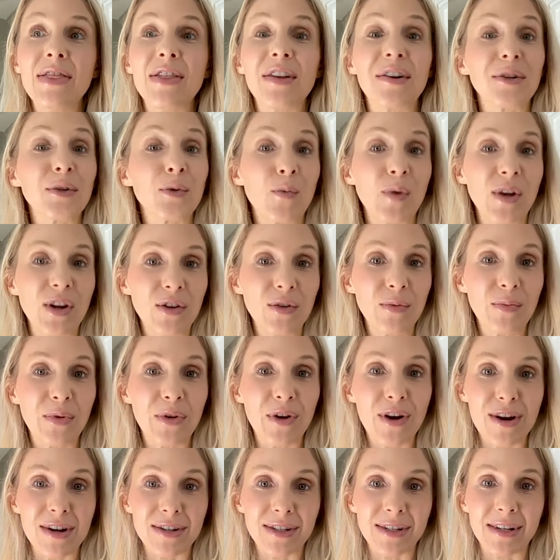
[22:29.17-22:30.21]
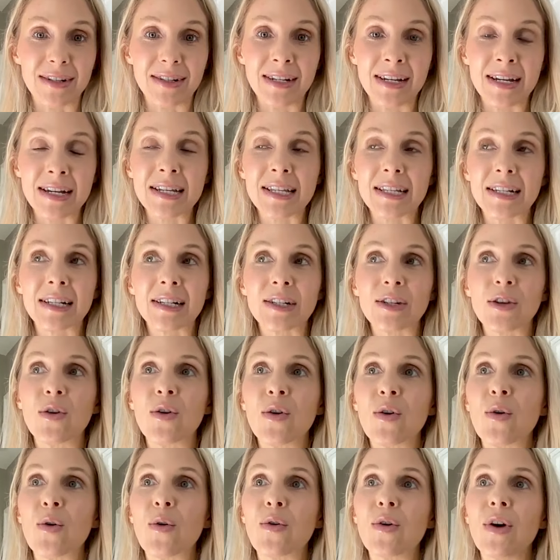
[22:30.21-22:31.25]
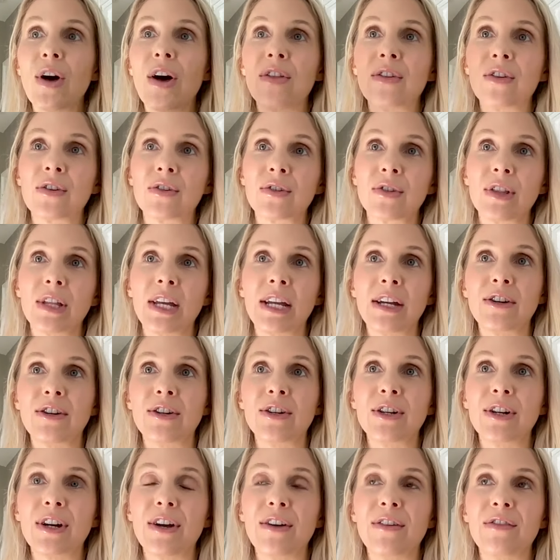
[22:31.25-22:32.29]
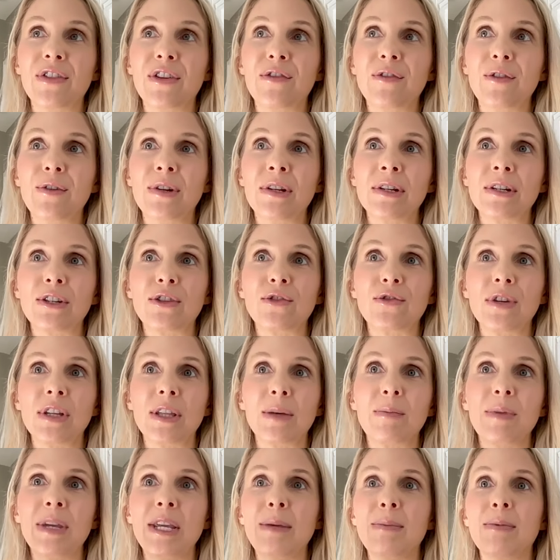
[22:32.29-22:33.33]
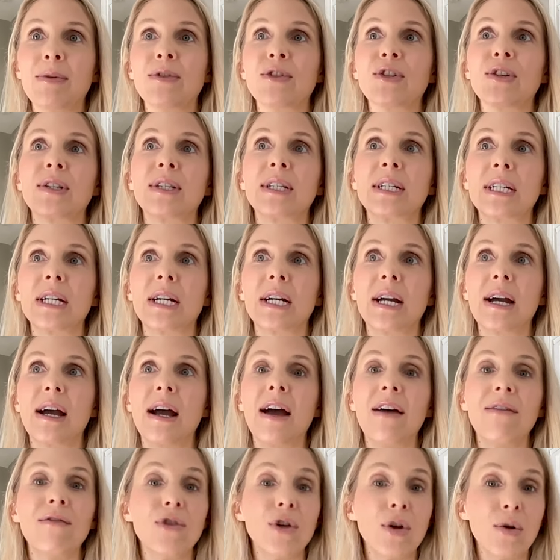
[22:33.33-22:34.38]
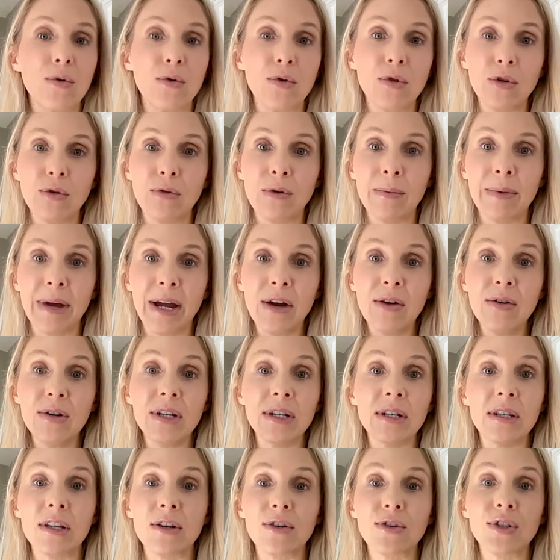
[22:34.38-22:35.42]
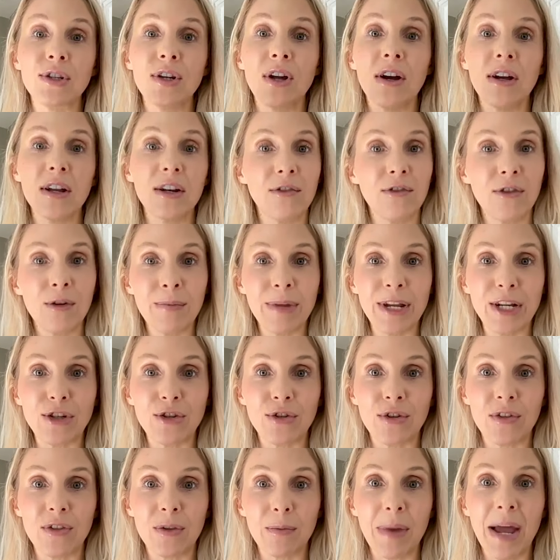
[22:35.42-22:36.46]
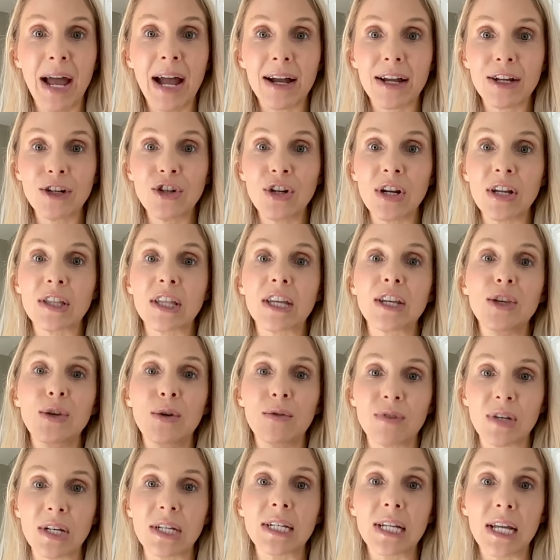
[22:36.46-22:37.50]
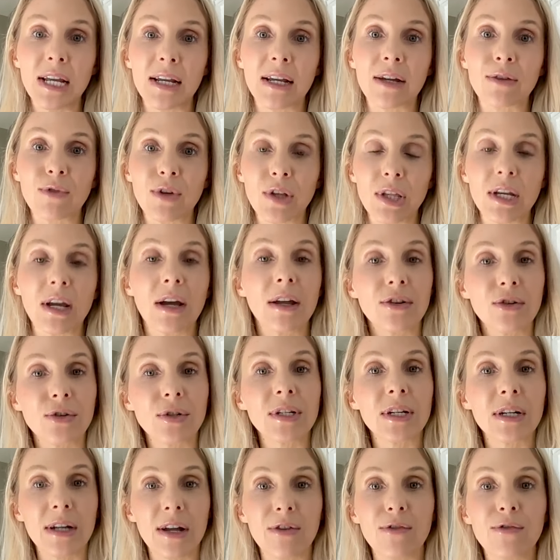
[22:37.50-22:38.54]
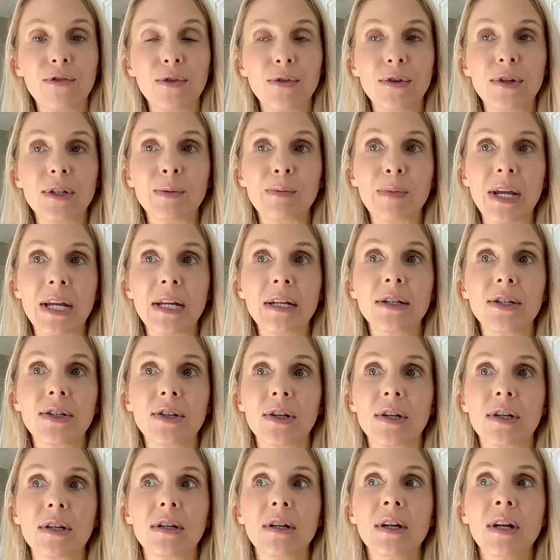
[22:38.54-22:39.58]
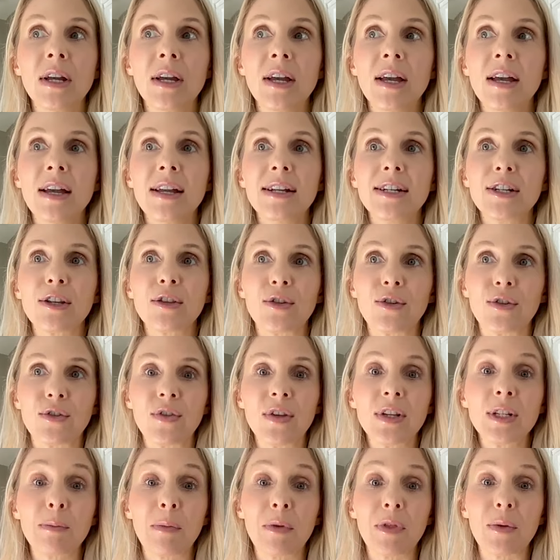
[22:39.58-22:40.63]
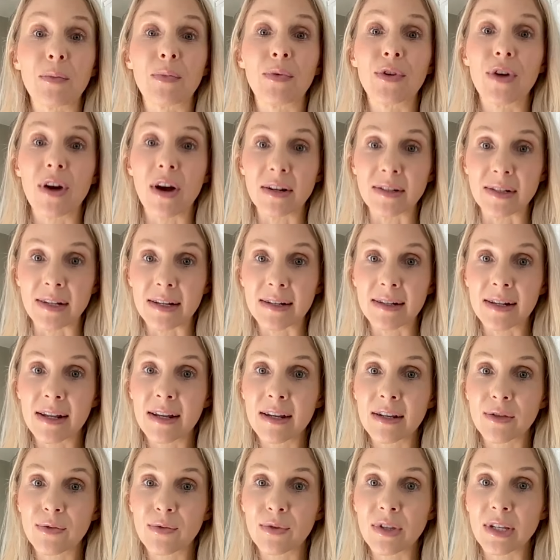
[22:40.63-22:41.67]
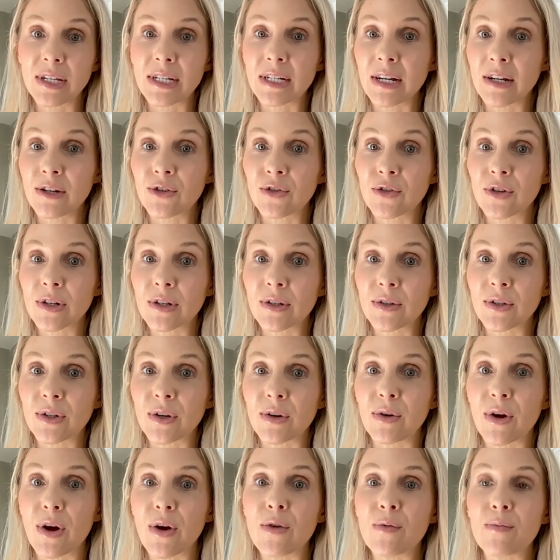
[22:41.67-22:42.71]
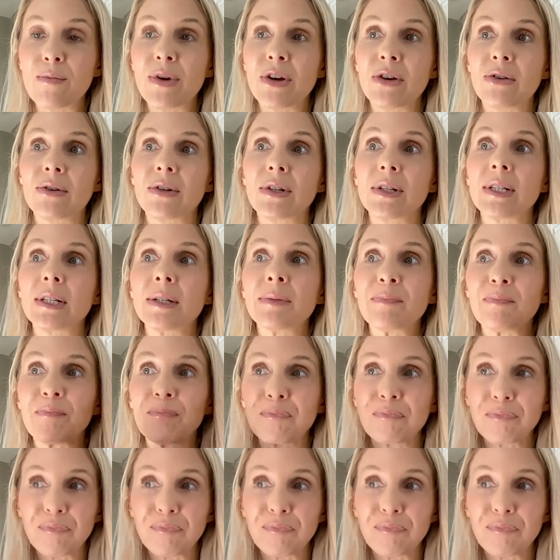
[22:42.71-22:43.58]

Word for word: There's weird processing. This is a whole other layer of the food industry that people just have no clue about. And there's not information on the packaging. Like you have to dig and really understand how food is made to, to learn this, but the processing is really dangerous. So, oat milks,